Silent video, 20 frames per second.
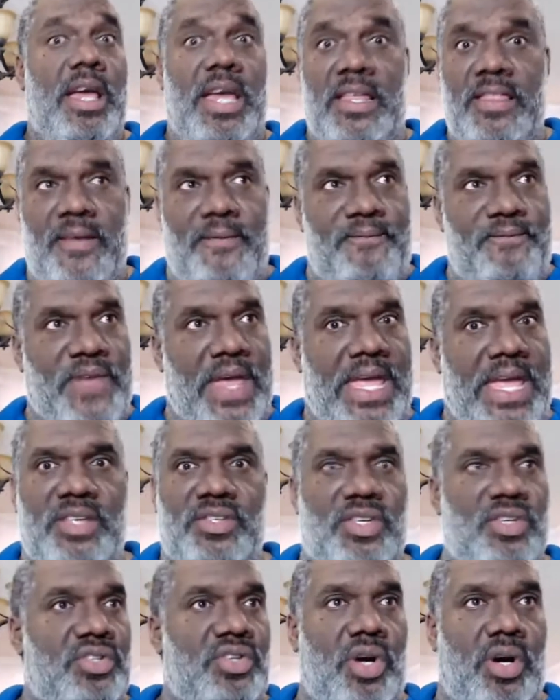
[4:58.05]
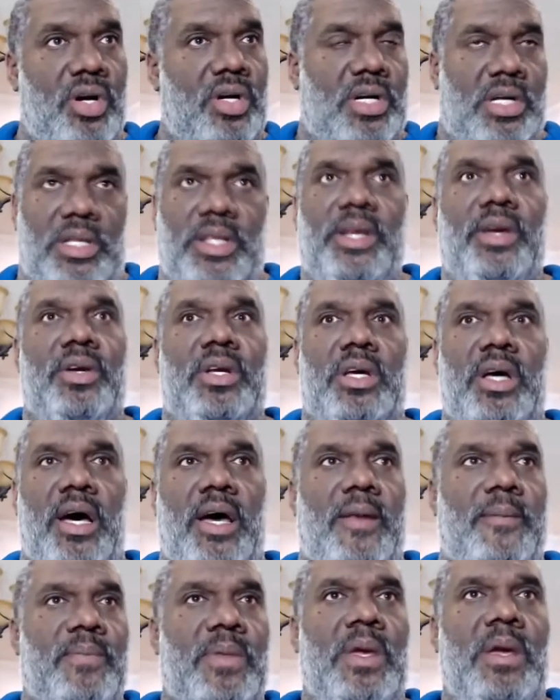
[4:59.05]
And the phases are clear
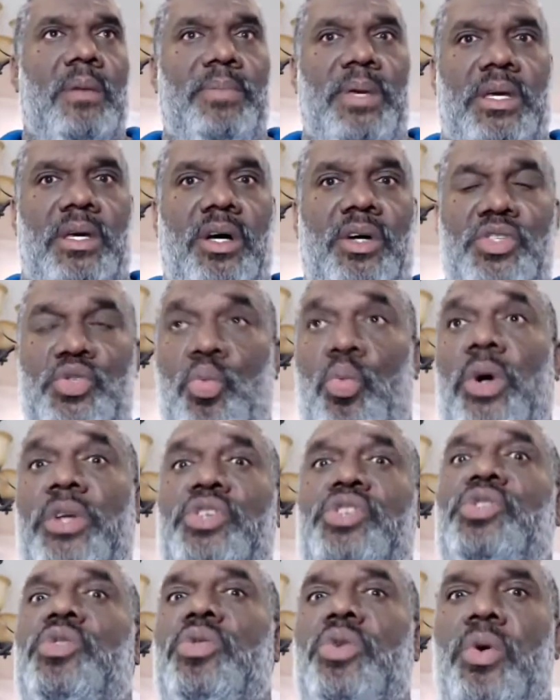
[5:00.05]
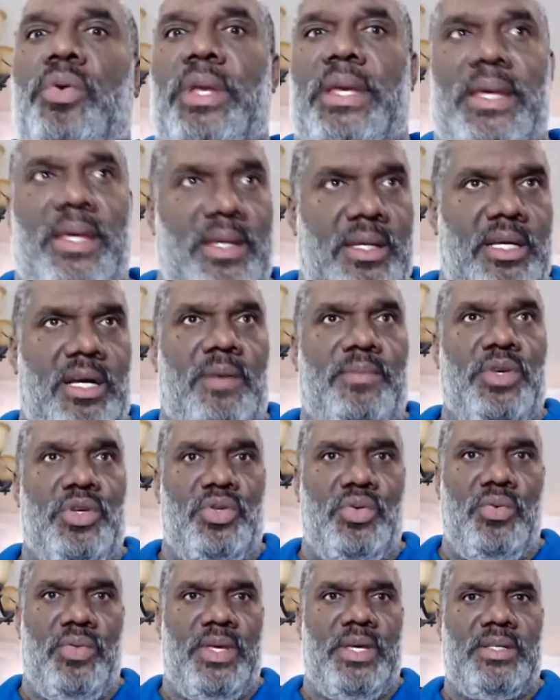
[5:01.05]
cut because once you go to income, you
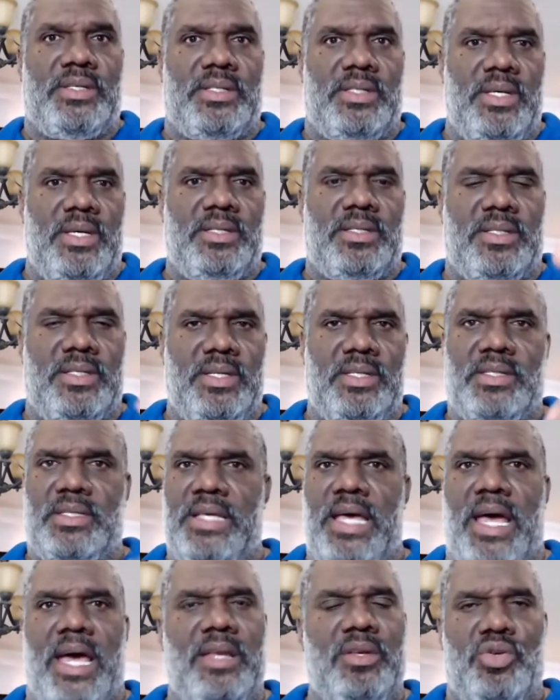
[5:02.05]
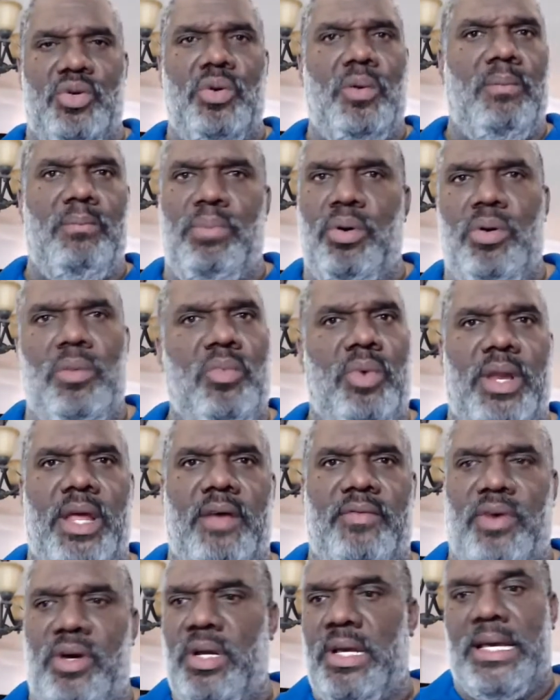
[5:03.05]
do this, that, doom, boom,
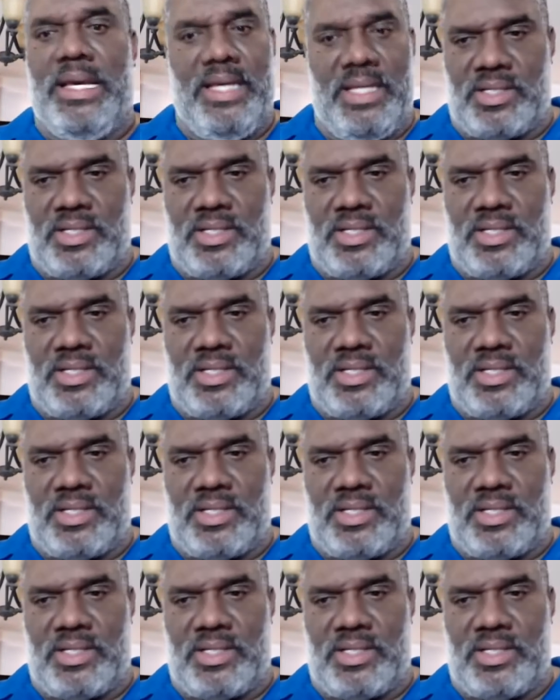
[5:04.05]
whatever.